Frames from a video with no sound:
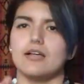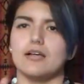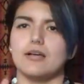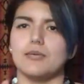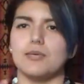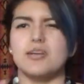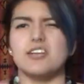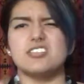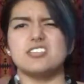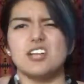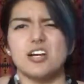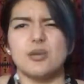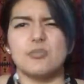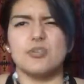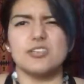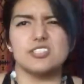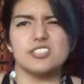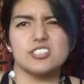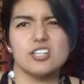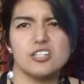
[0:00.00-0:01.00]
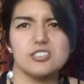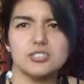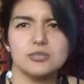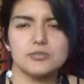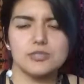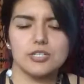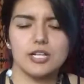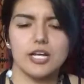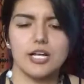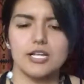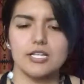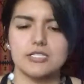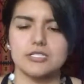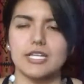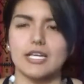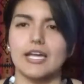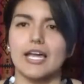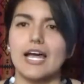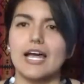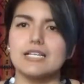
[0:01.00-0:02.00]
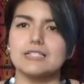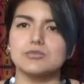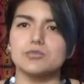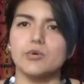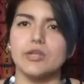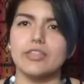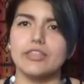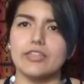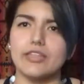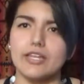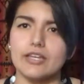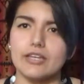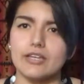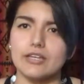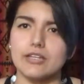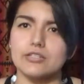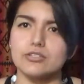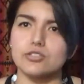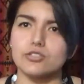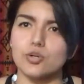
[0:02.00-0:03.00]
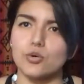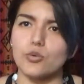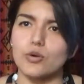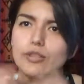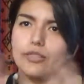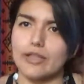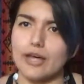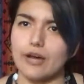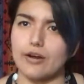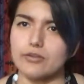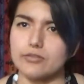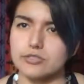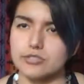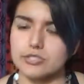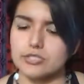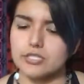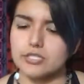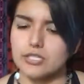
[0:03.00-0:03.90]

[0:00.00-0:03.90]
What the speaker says: I'm gonna talk about this concept a lot. It's like as within, so without.